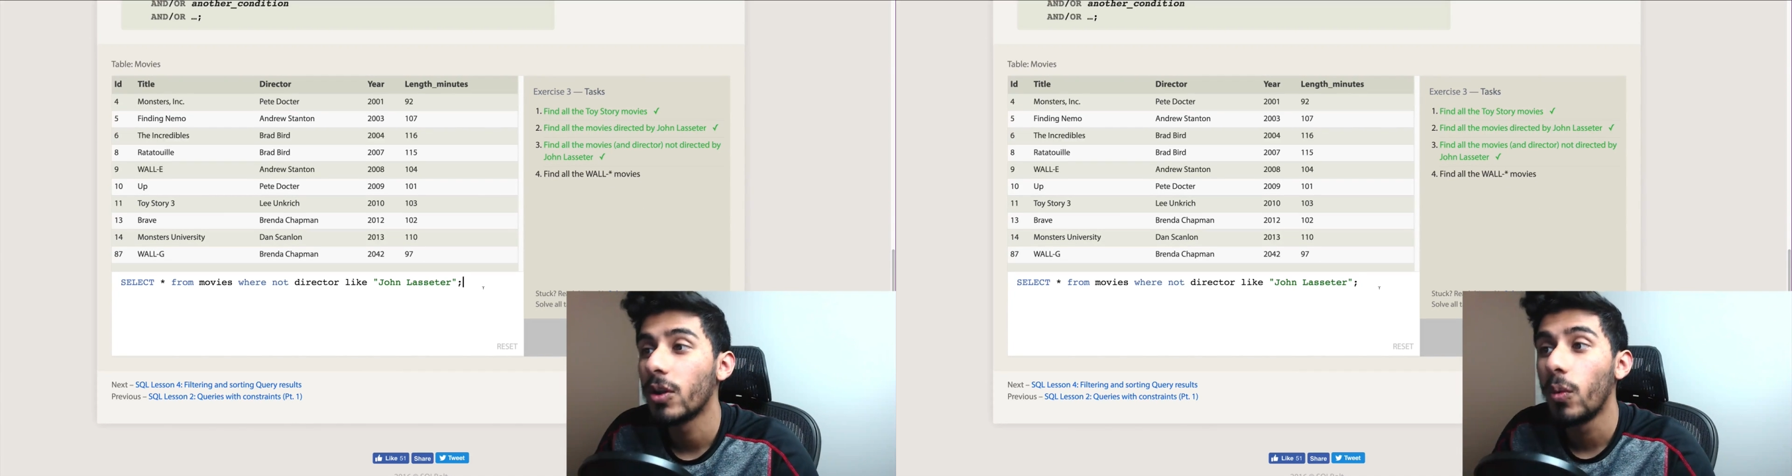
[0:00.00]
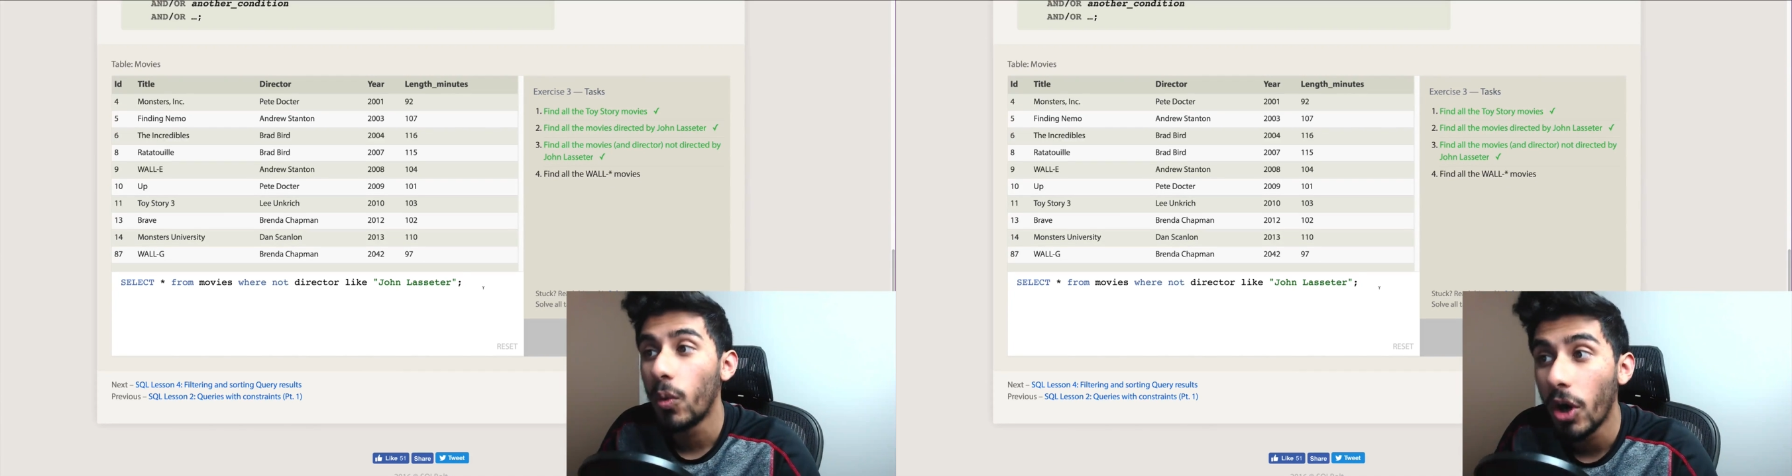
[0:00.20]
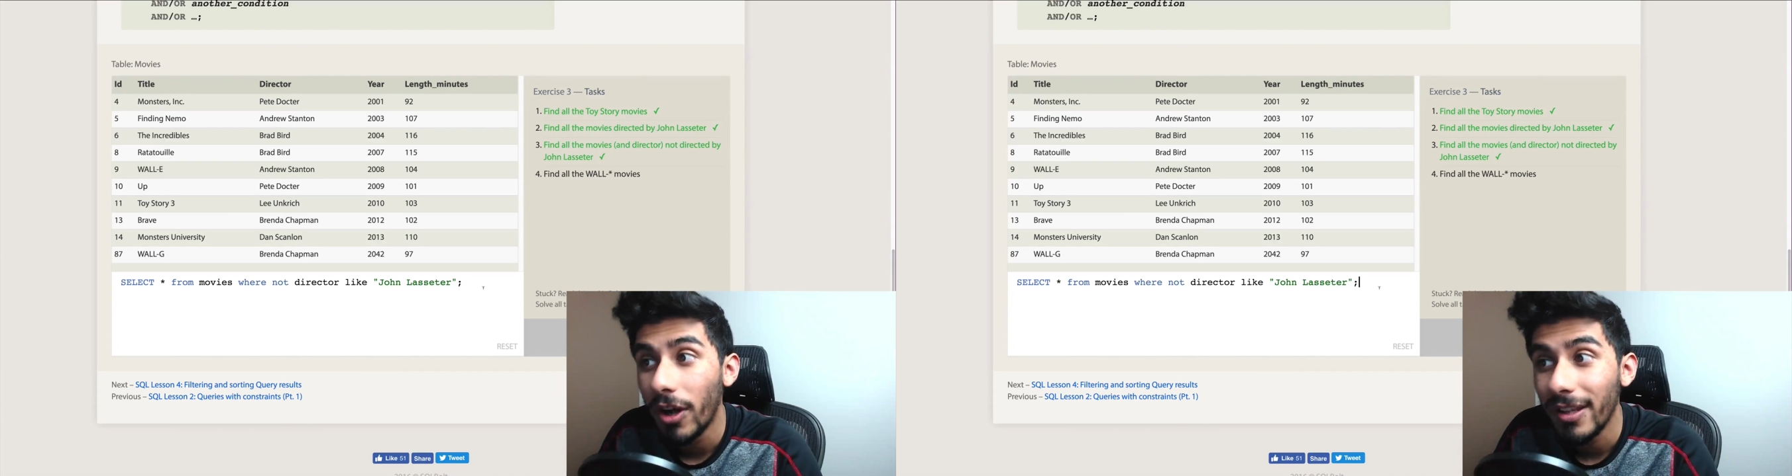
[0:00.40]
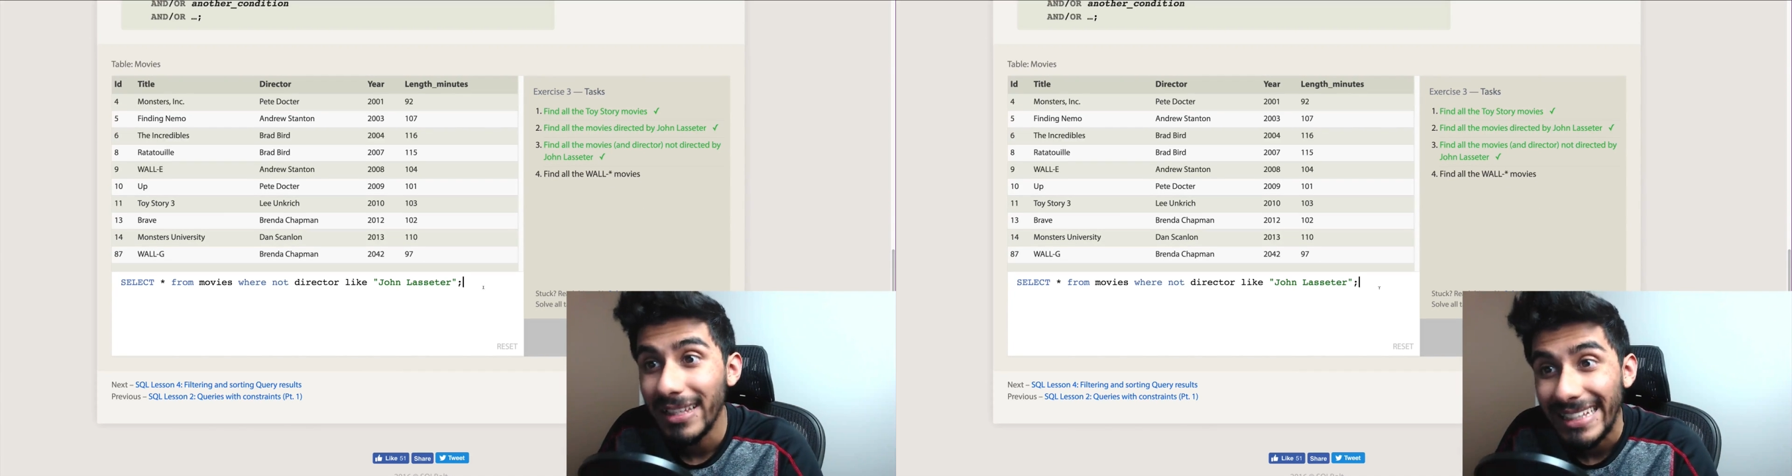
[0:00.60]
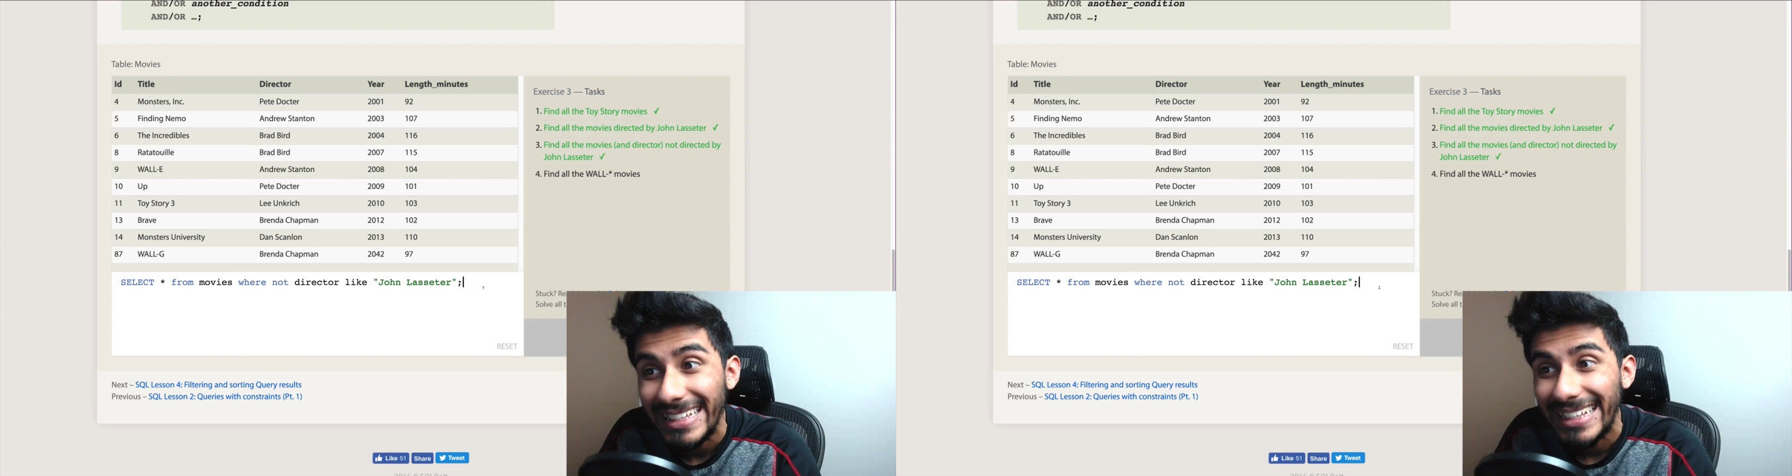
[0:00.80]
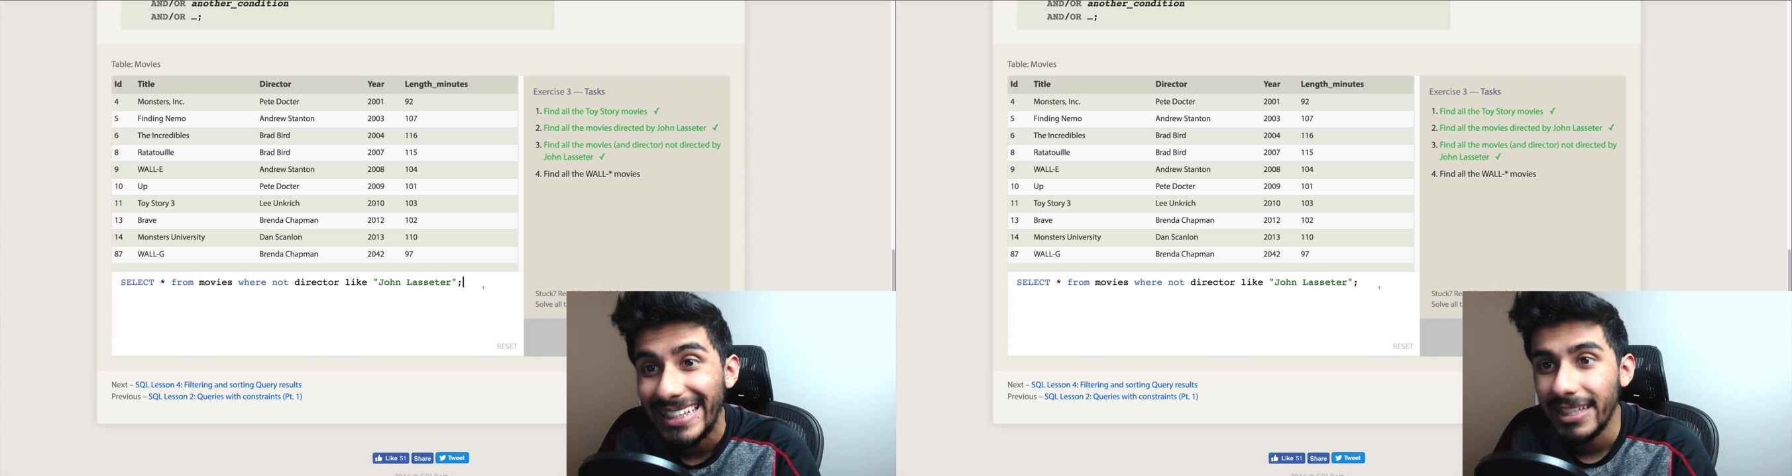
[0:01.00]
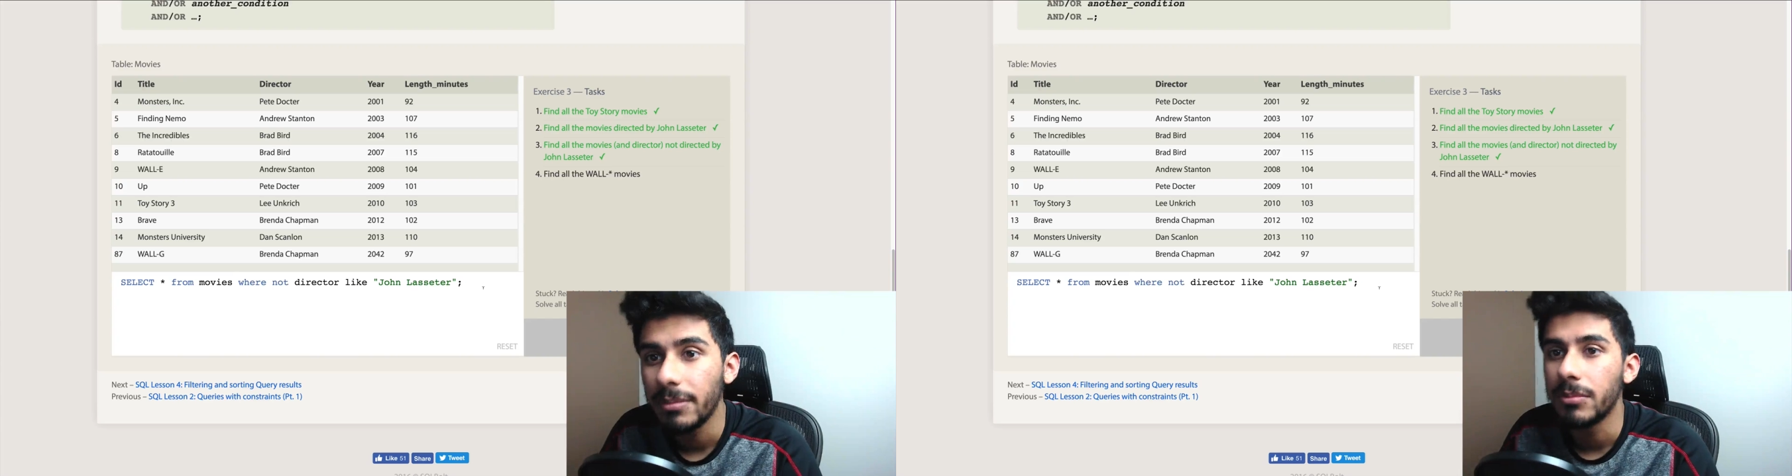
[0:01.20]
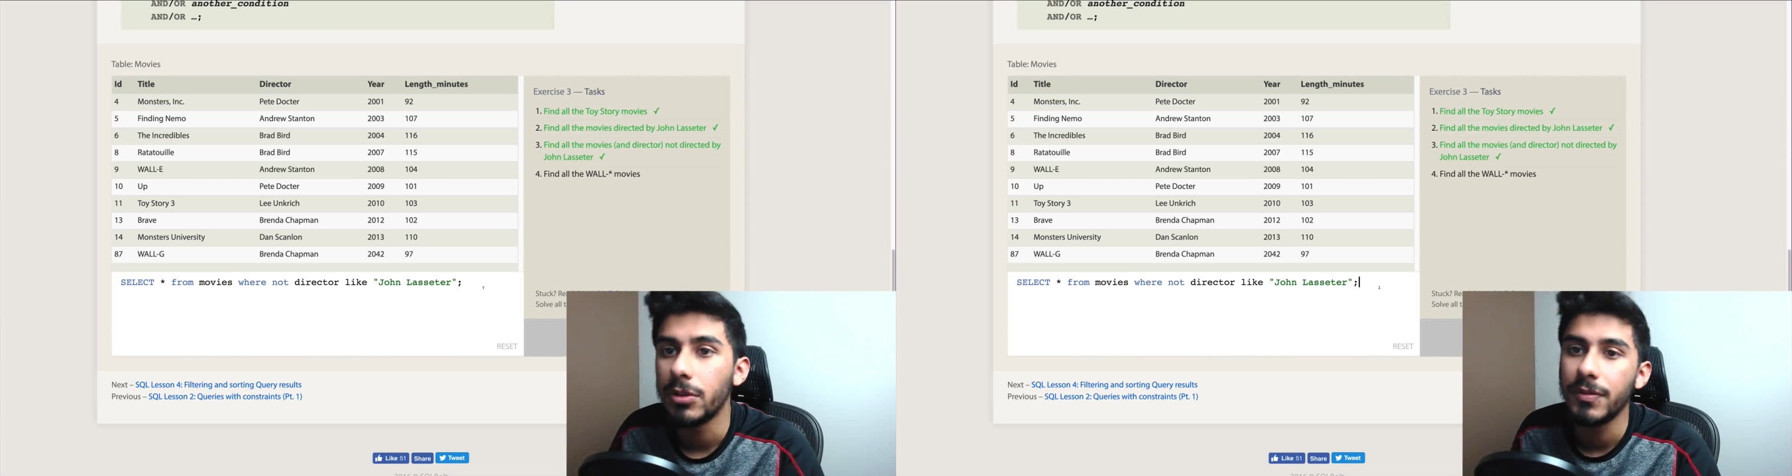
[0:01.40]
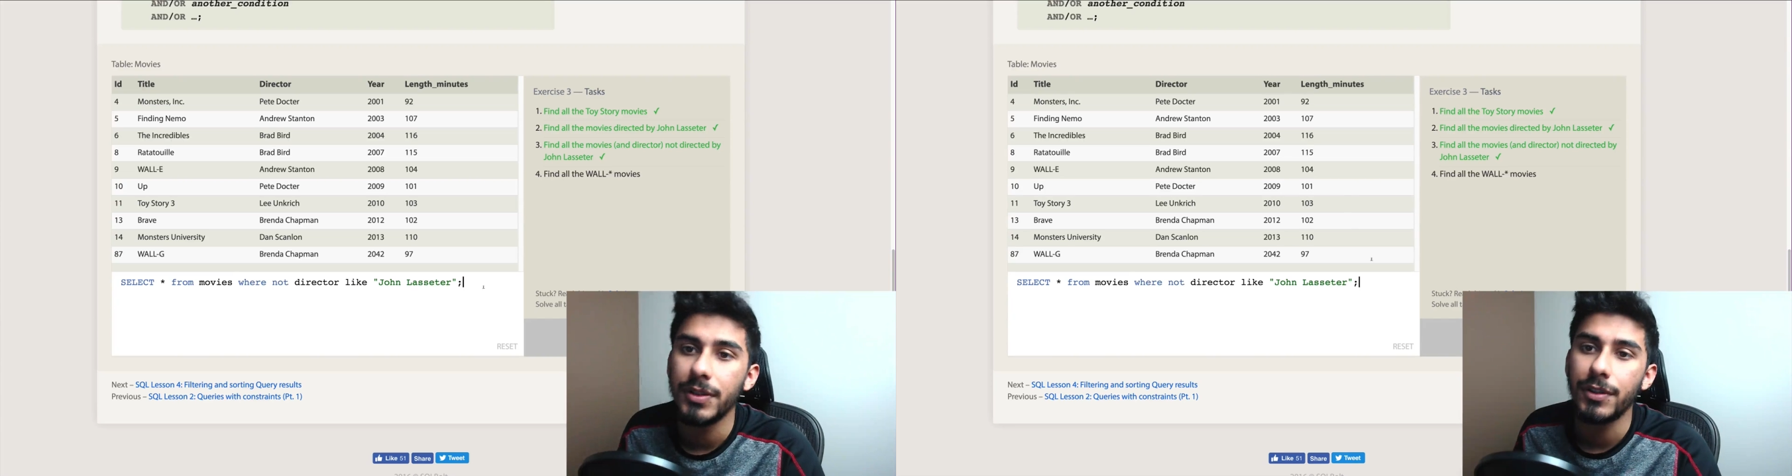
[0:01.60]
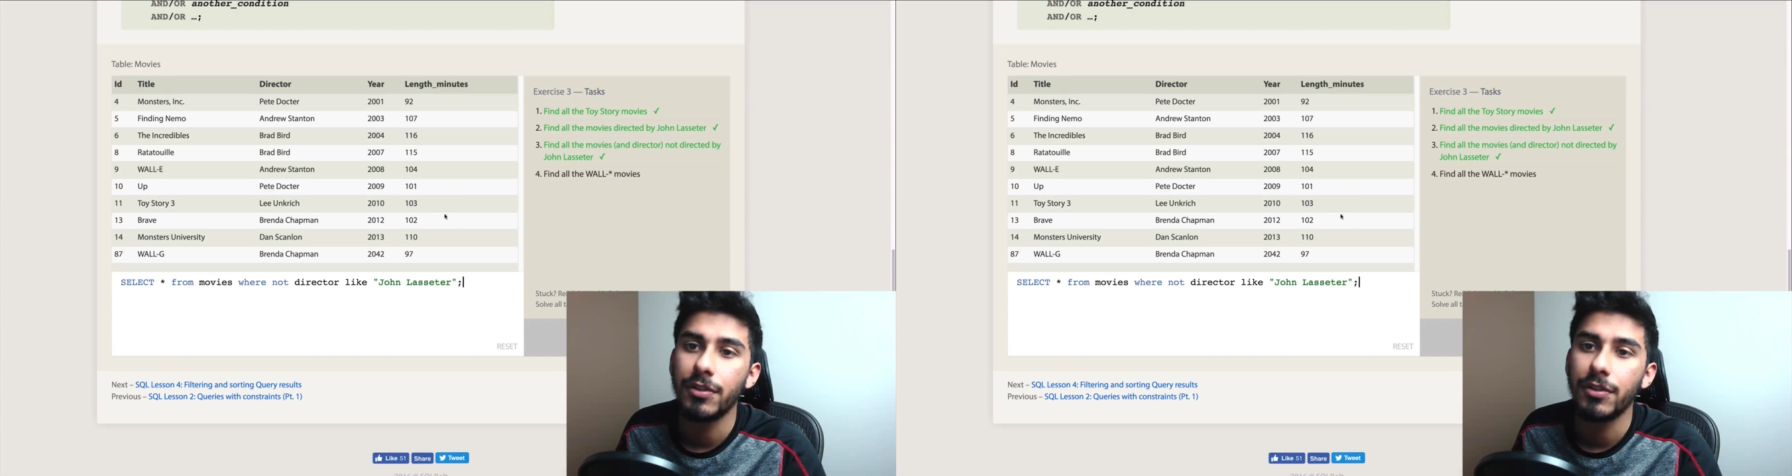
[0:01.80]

Wall E movies.